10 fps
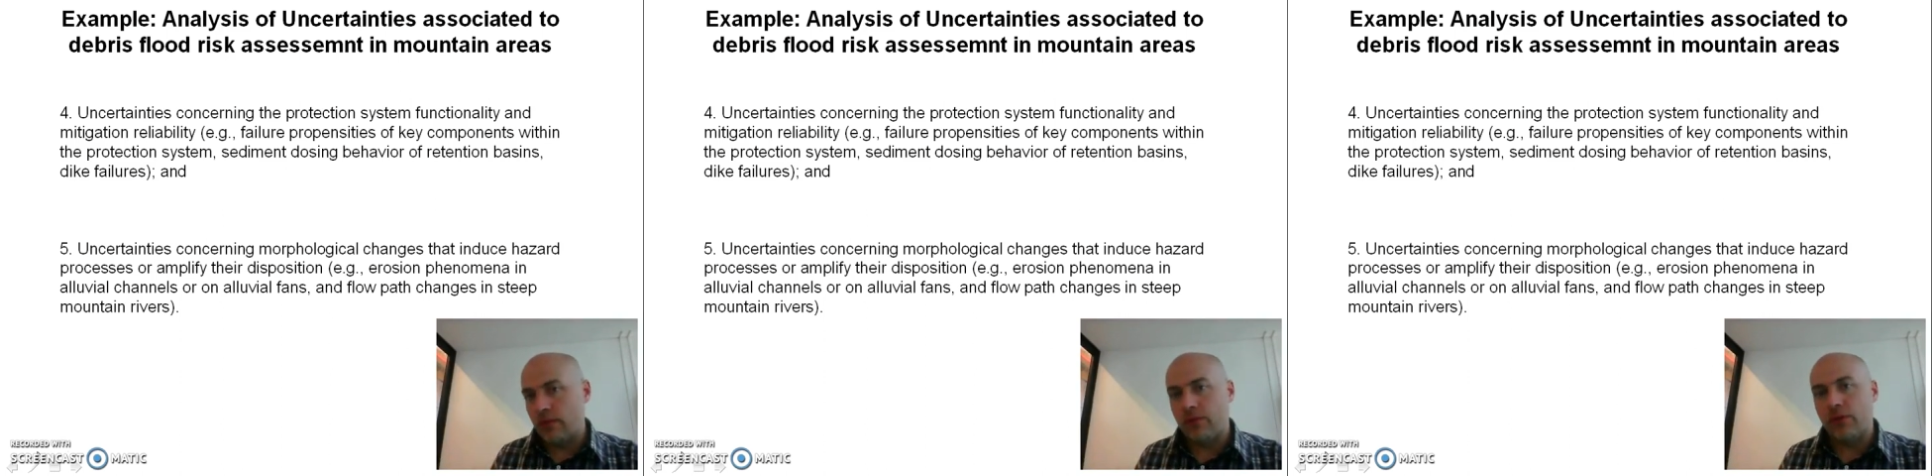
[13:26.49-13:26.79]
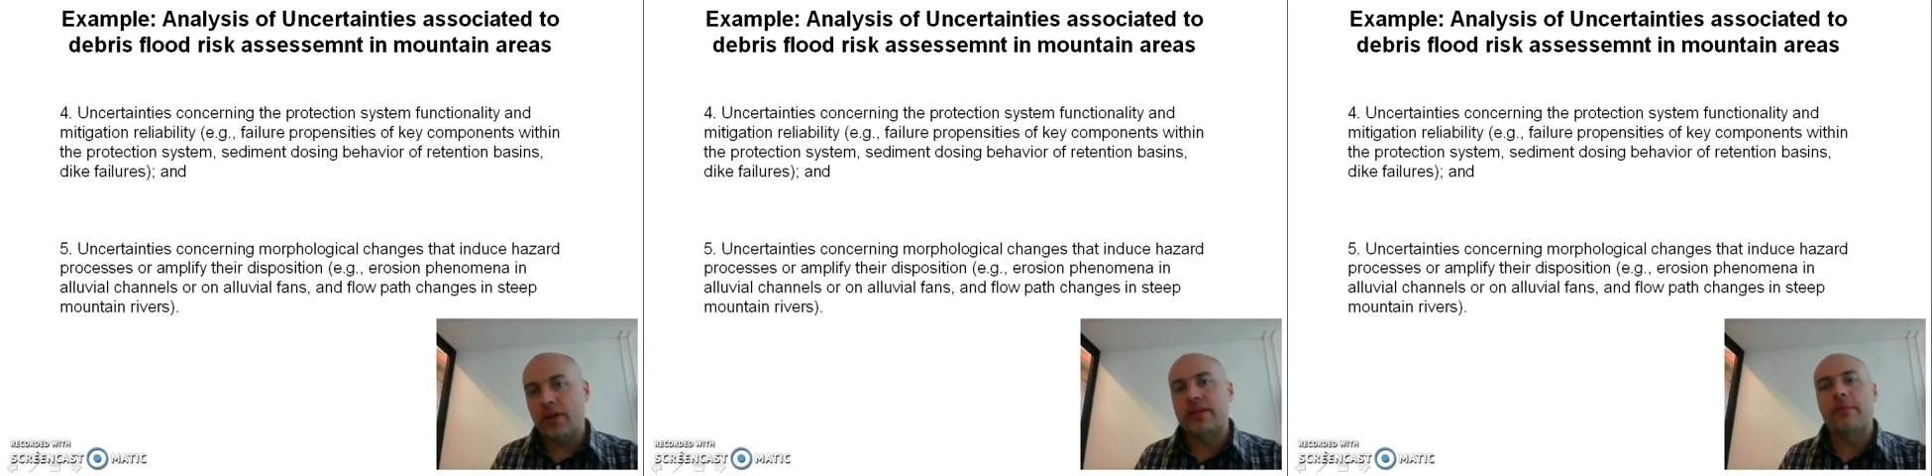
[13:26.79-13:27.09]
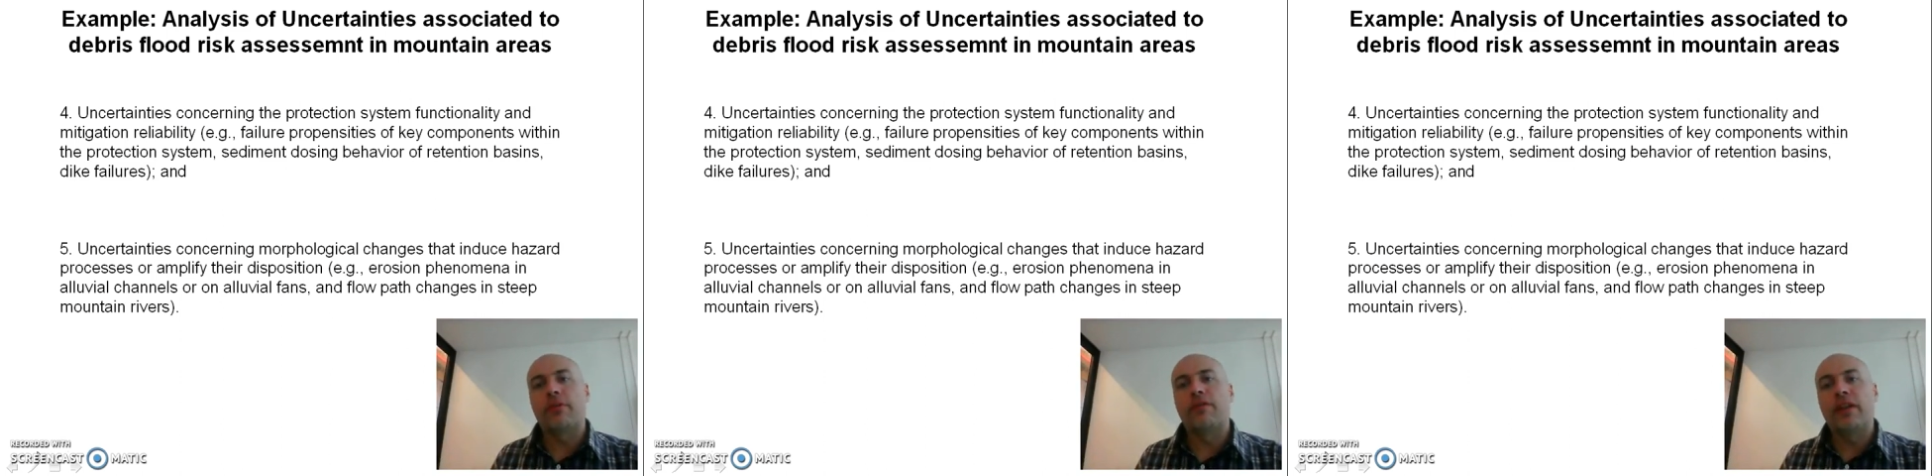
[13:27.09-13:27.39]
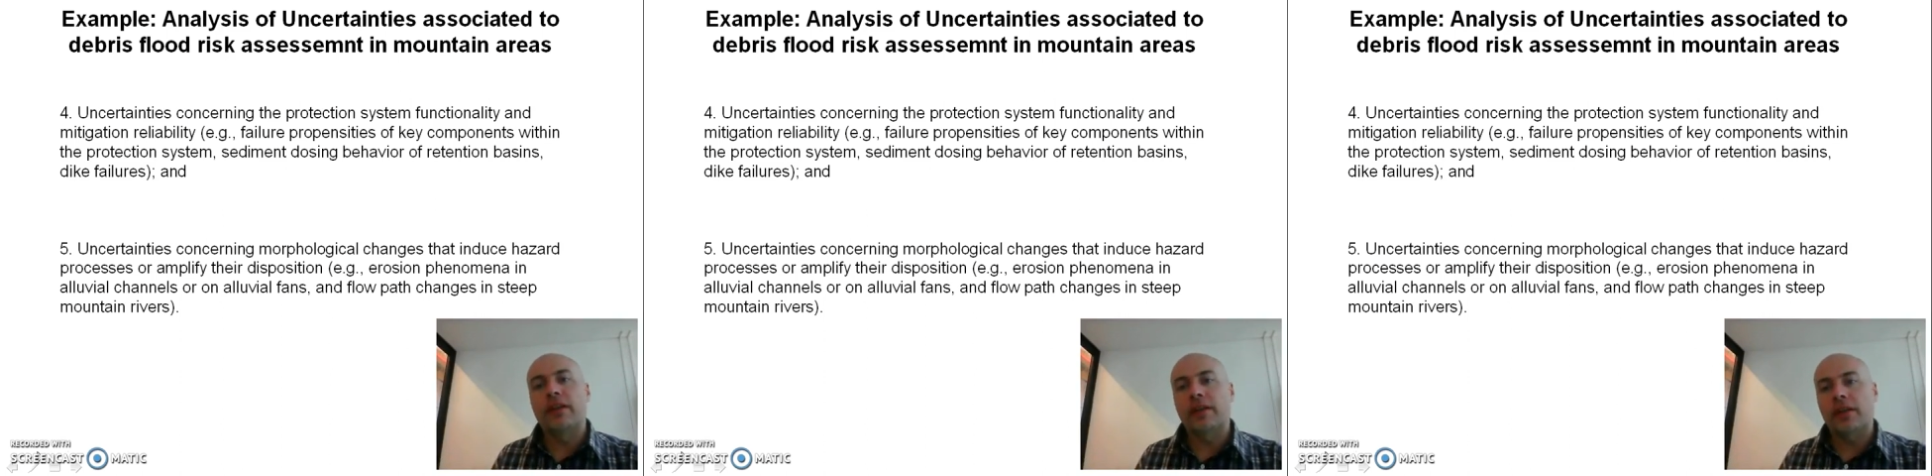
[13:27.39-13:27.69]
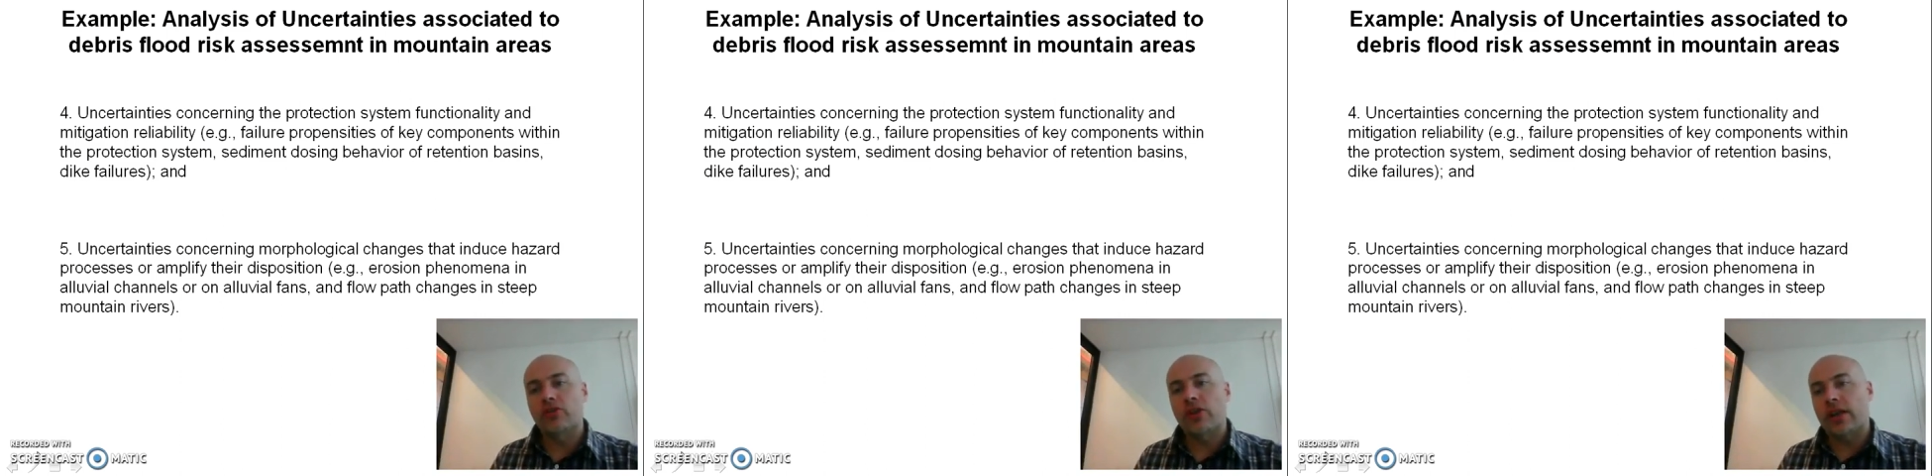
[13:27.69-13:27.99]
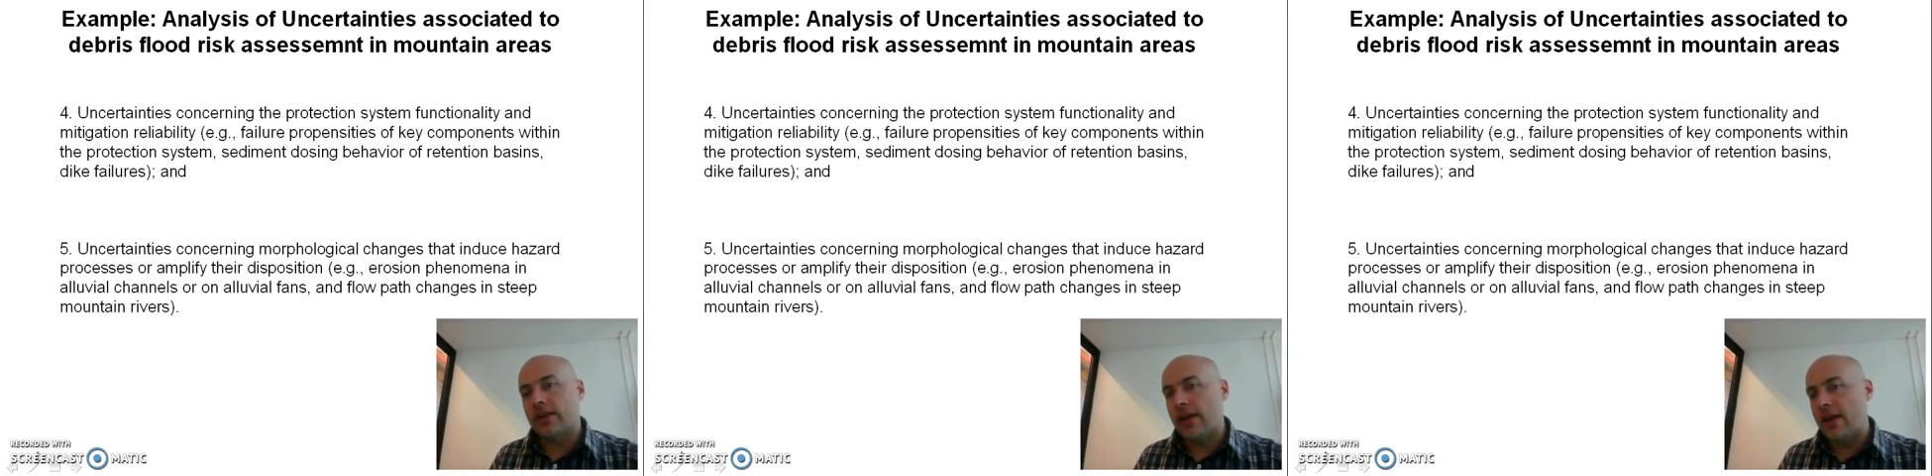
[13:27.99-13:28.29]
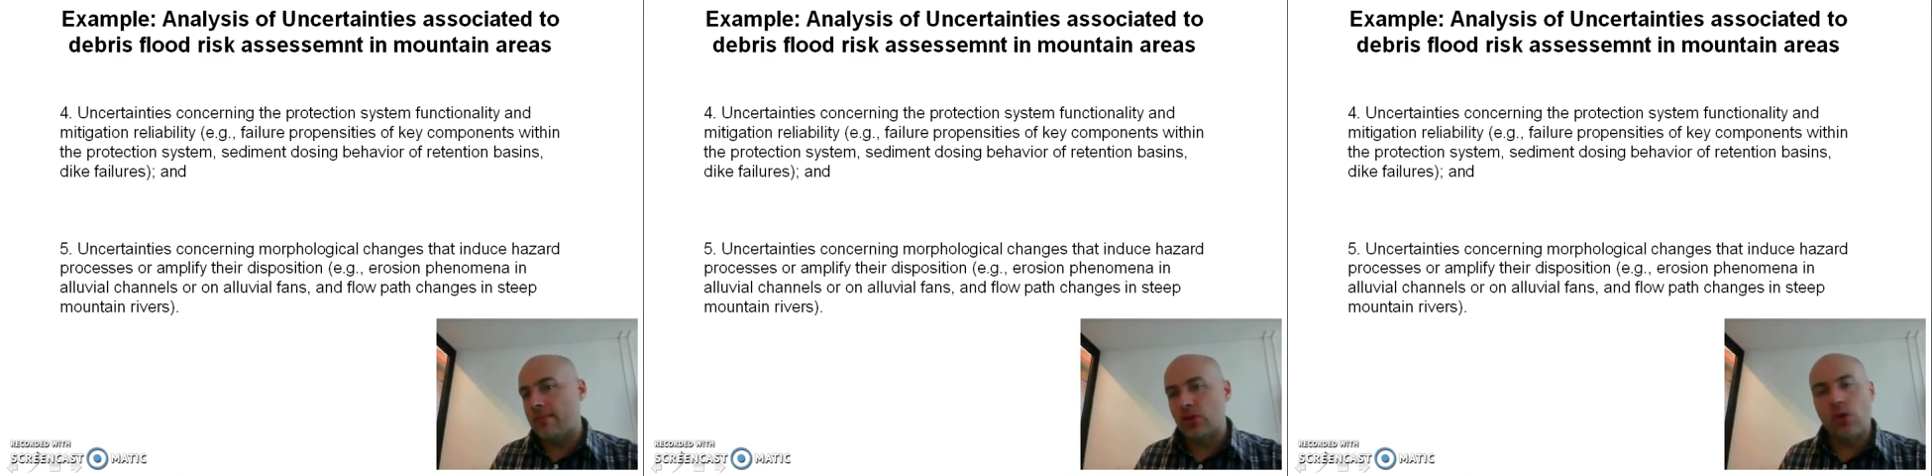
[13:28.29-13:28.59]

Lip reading: for example, filtering check dams,